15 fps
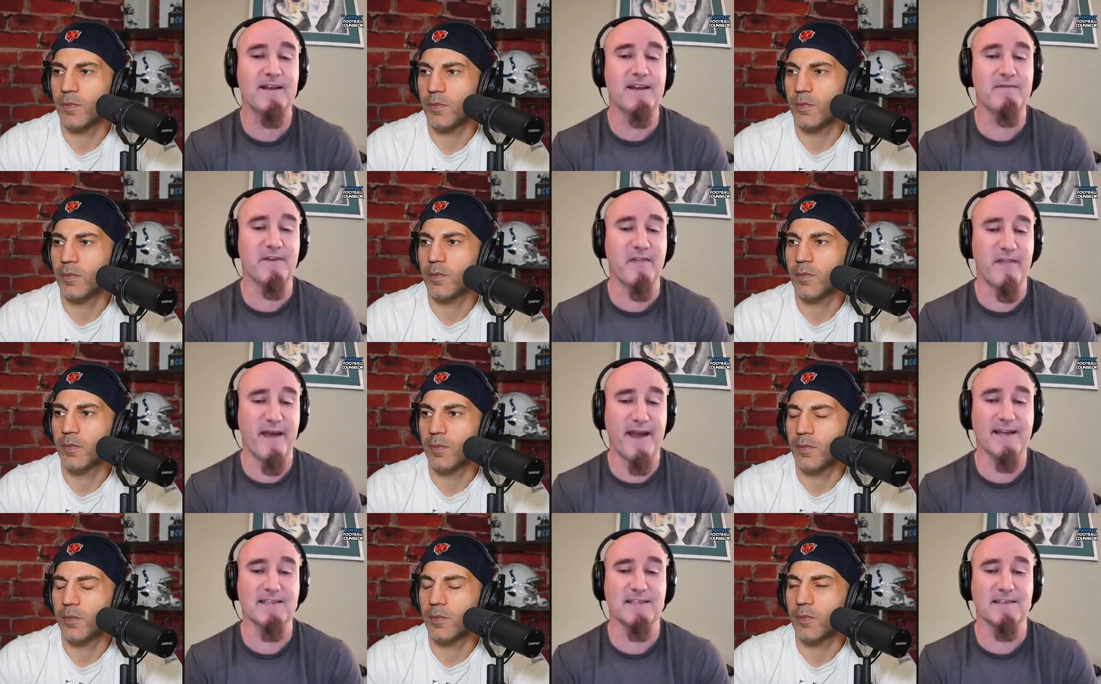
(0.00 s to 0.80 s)
Speaker 1: even
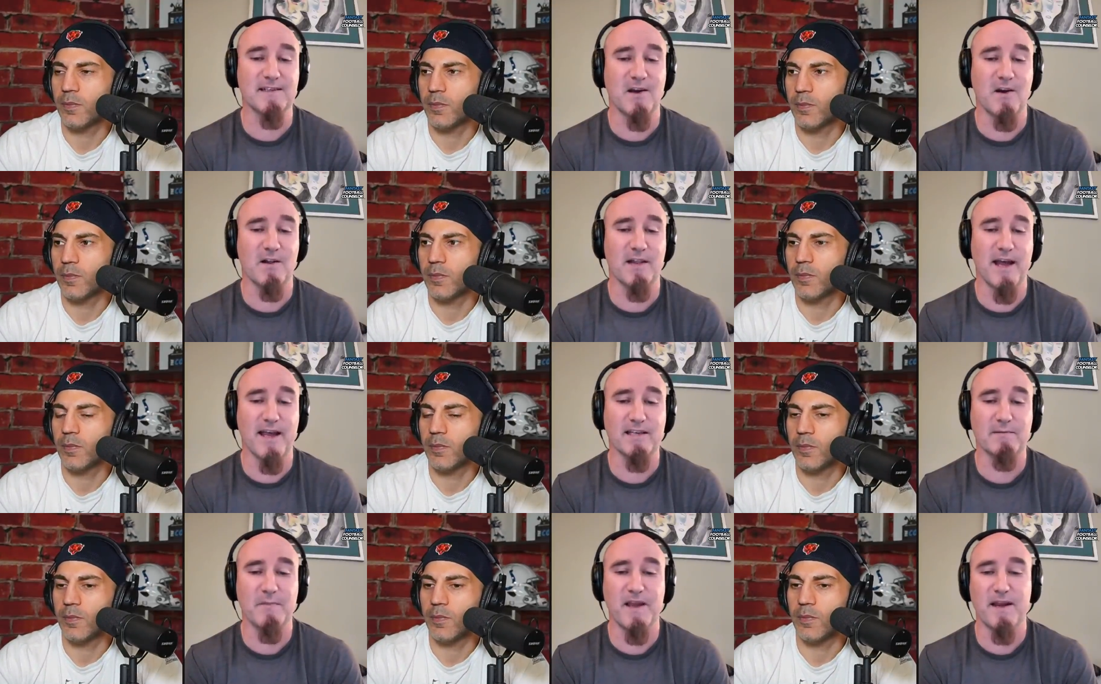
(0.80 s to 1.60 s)
that's a tall
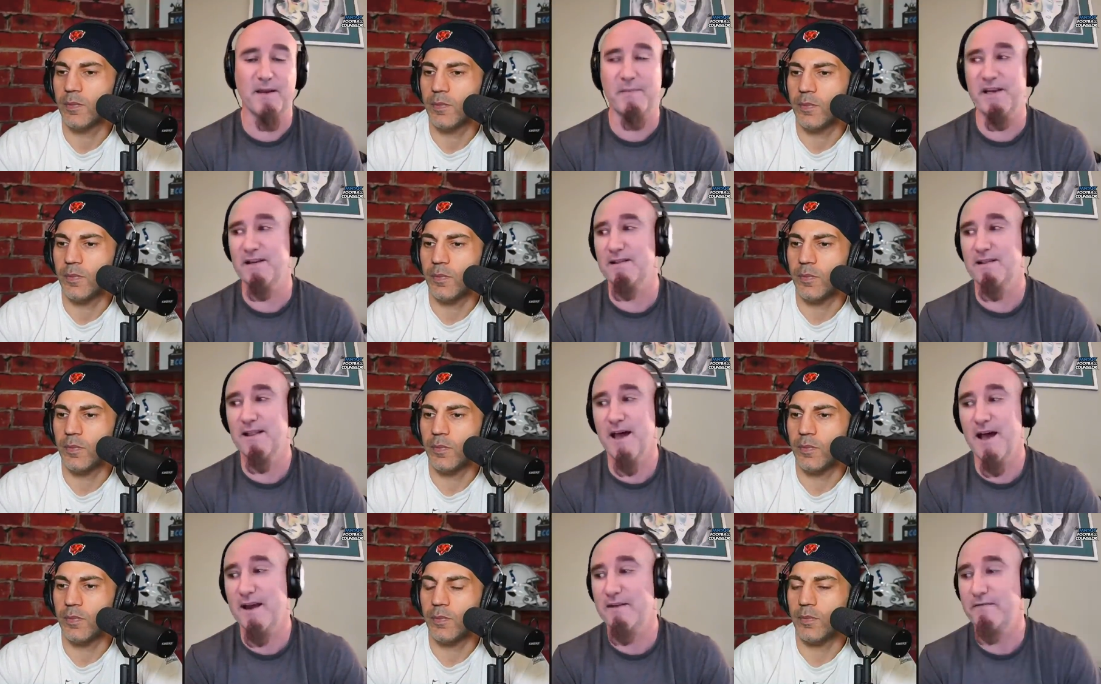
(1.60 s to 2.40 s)
ask, man. I mean, a
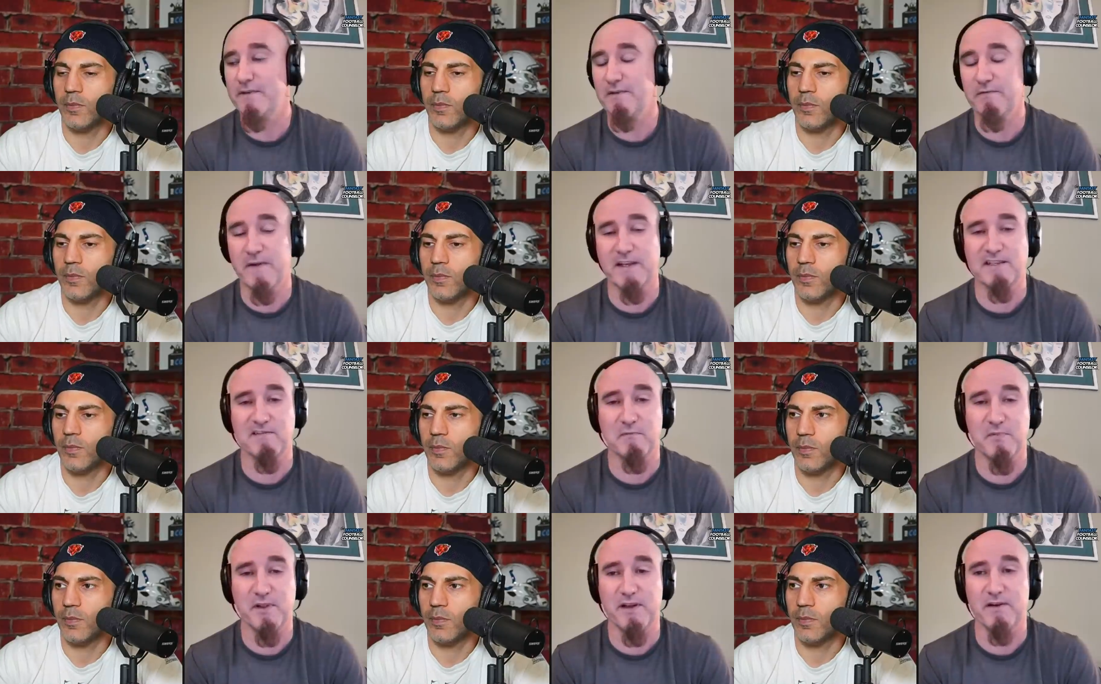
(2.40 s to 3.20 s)
lot of
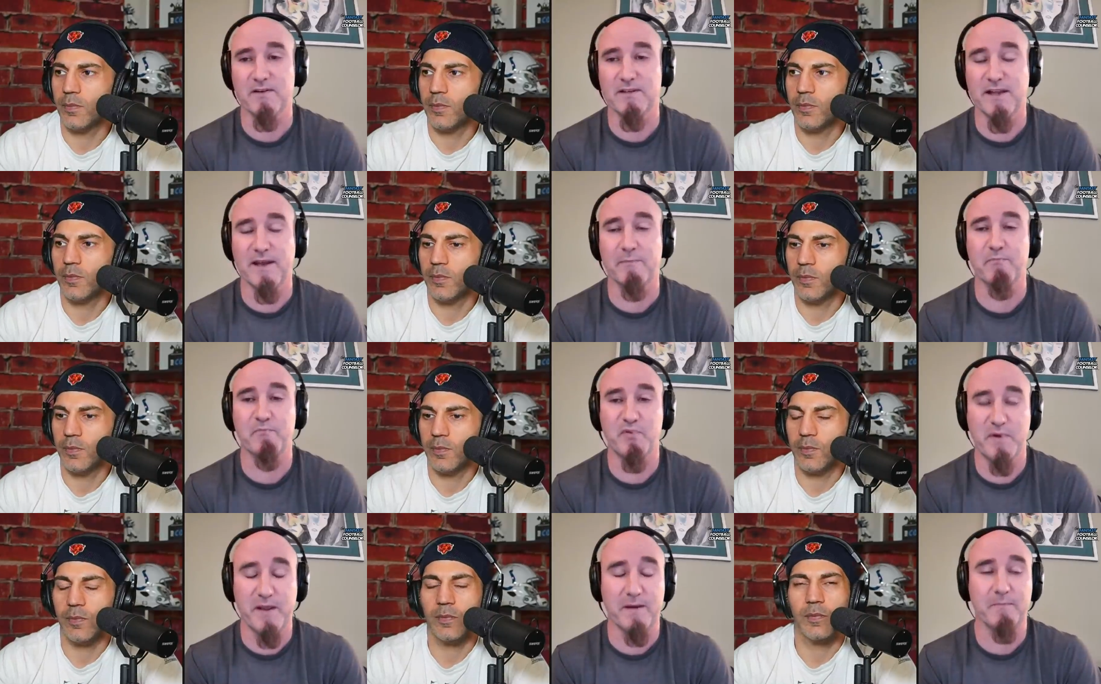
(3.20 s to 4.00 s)
defensive players get
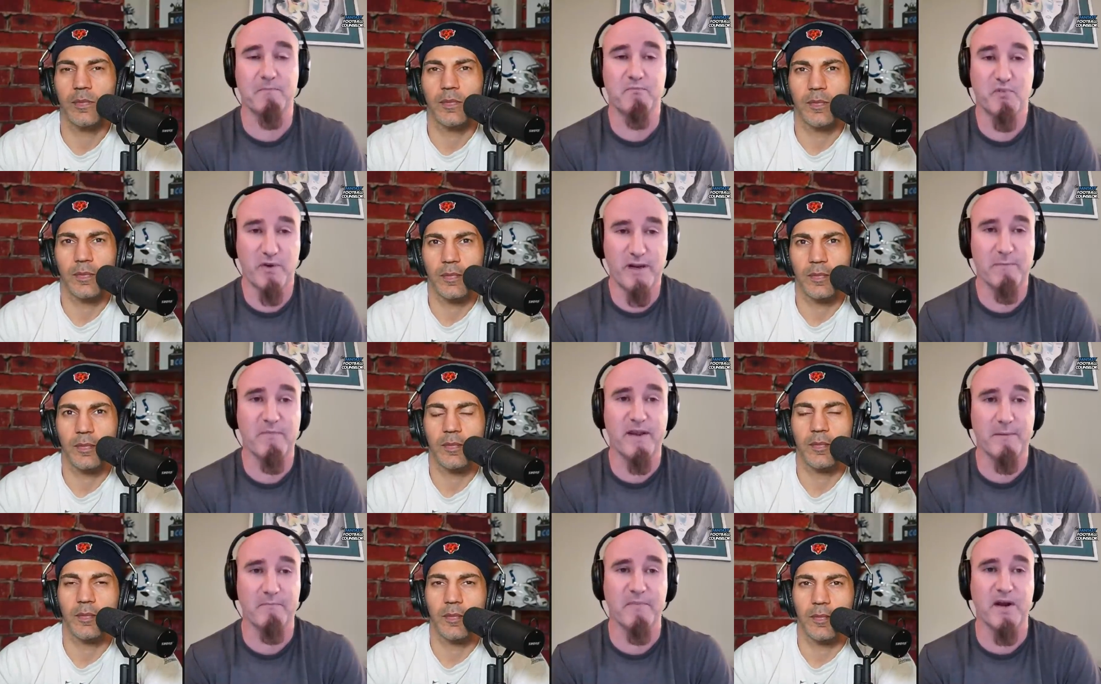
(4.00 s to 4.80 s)
paid pretty
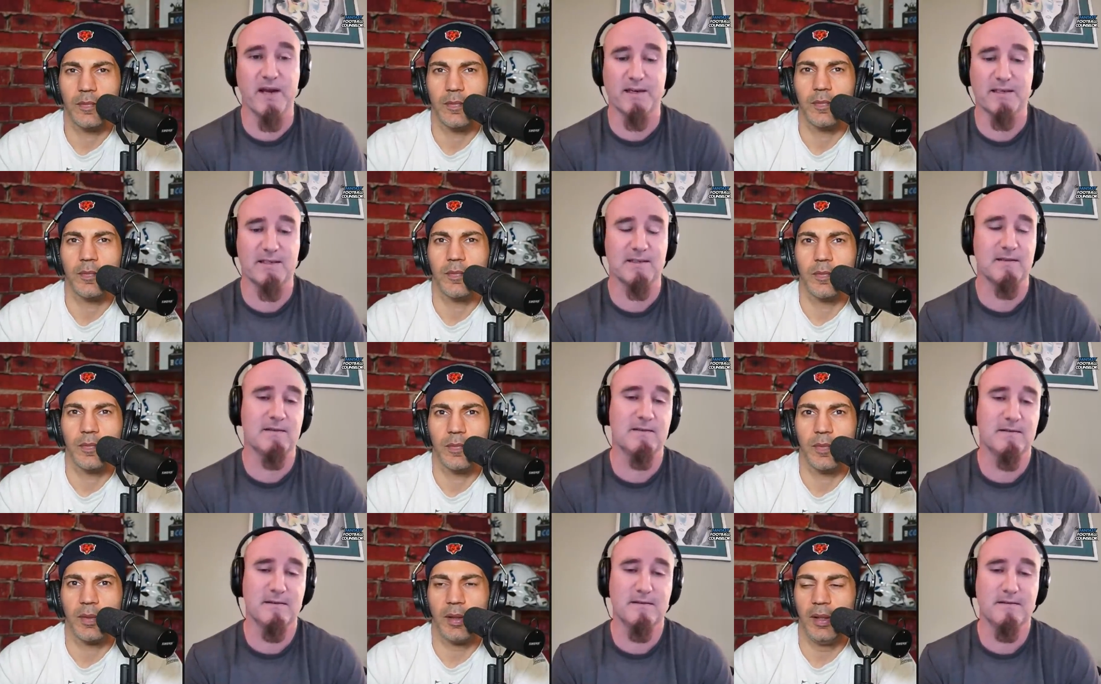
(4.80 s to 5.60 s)
big bucks.
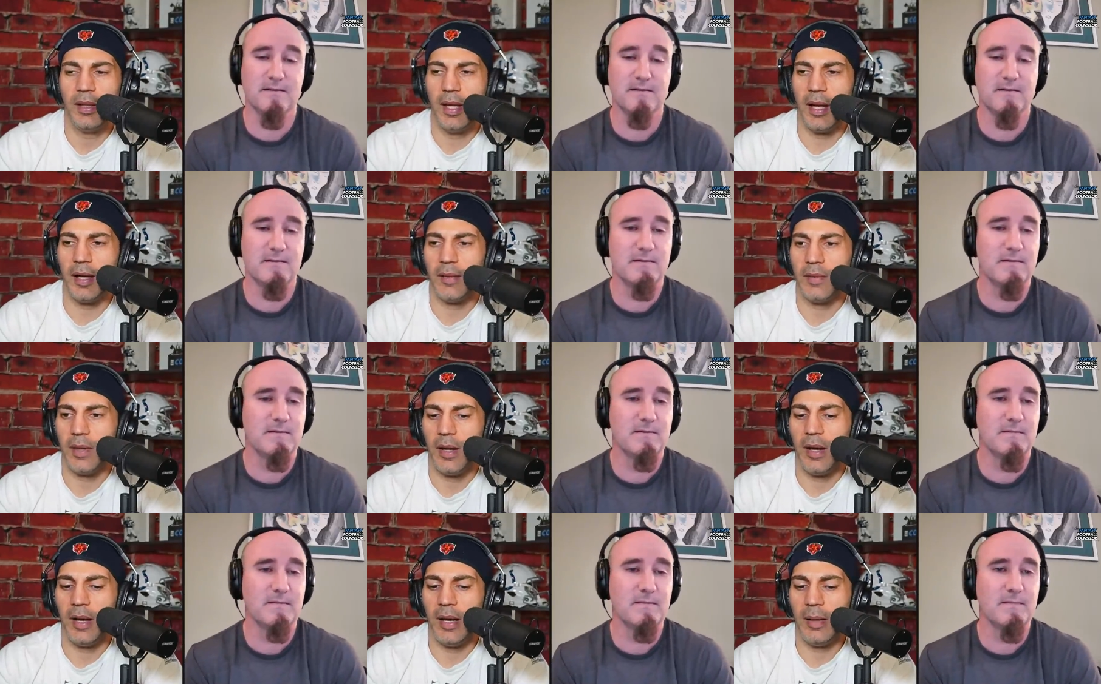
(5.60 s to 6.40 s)
Speaker 2: Yeah.
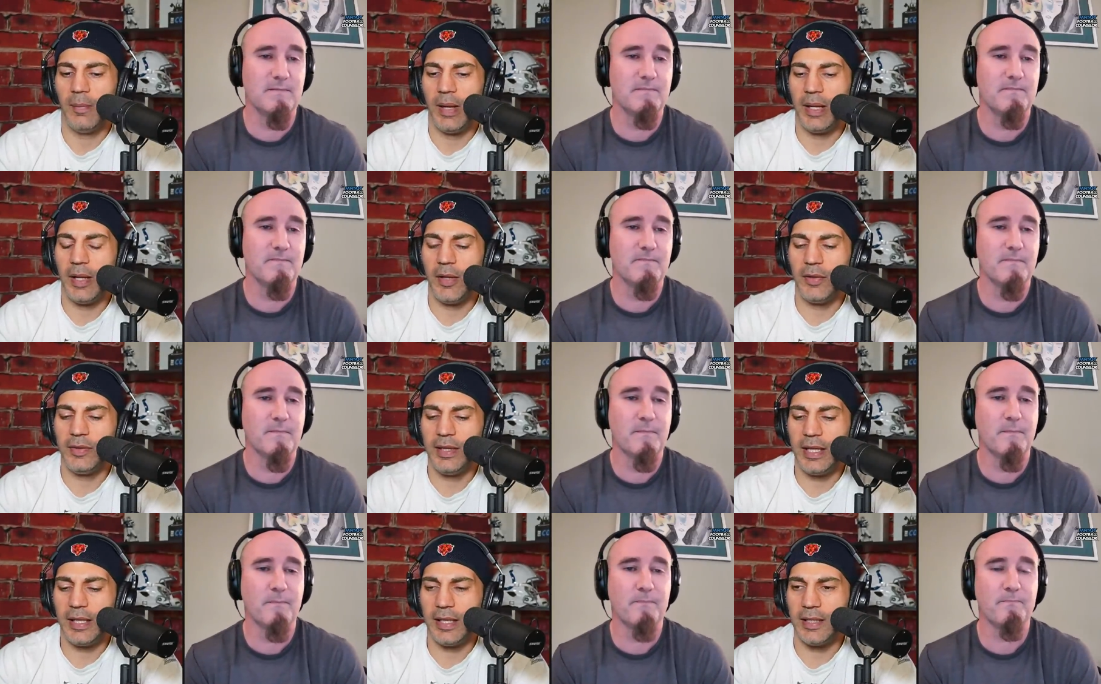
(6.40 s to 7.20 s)
Um, another
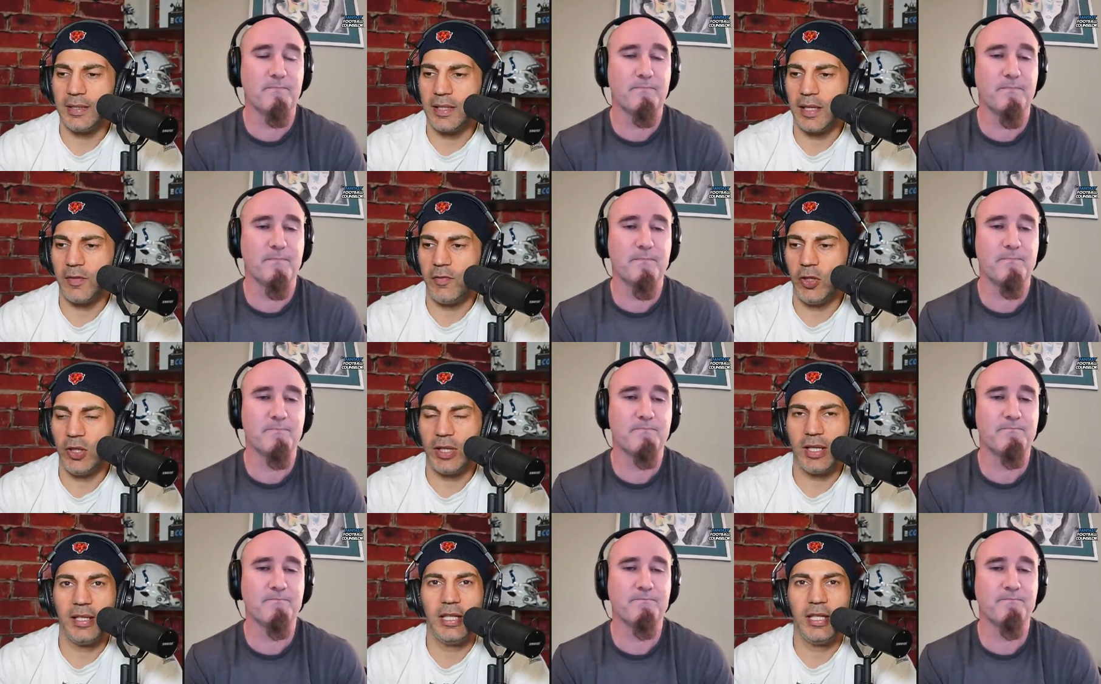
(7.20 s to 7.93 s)
thing is, like, if you look at